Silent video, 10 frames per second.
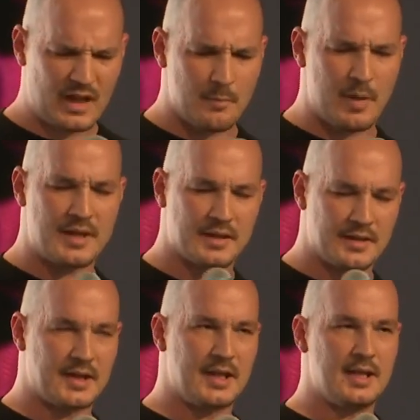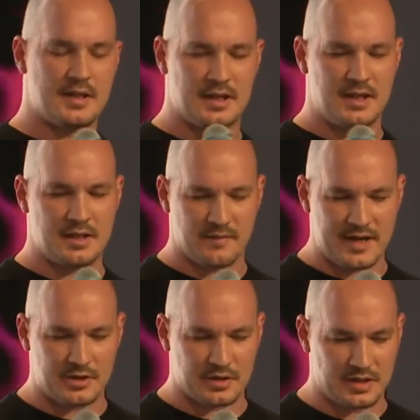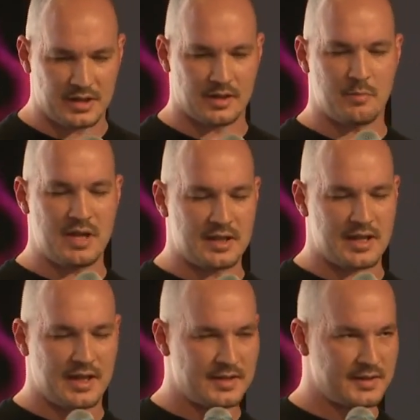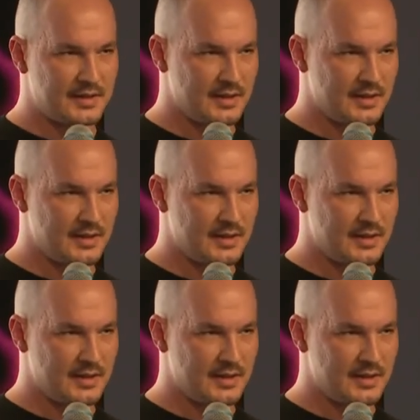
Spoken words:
But the key innovation here being that it's